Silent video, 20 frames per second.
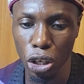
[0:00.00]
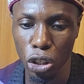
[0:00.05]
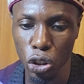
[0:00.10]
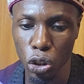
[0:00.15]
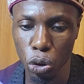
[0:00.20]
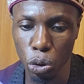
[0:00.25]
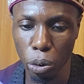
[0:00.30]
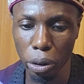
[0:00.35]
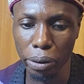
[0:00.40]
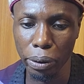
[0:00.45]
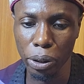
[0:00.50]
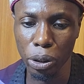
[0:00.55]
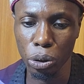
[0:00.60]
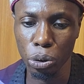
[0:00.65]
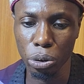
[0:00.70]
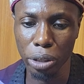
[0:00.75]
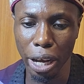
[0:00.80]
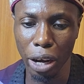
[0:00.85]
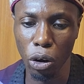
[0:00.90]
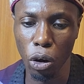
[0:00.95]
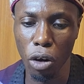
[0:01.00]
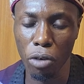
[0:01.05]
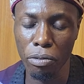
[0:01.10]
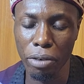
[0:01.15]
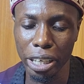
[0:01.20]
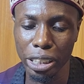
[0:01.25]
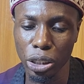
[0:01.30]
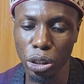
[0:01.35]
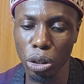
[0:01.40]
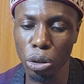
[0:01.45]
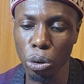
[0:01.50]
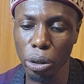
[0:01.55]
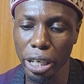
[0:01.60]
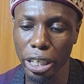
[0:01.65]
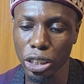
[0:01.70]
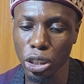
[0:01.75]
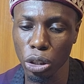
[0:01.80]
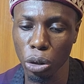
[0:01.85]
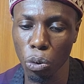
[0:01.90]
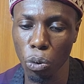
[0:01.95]
So what I'm going to do now, conversion
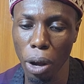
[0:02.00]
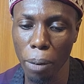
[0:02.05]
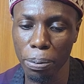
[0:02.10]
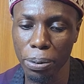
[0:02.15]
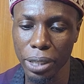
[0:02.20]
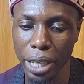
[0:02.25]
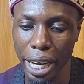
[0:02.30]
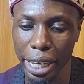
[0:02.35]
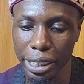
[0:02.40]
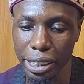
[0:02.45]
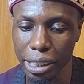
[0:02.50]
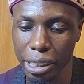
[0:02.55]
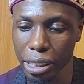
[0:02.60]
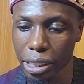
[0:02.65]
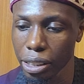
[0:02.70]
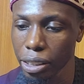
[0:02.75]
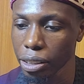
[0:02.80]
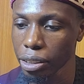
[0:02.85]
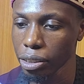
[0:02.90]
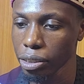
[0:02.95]
location, websites,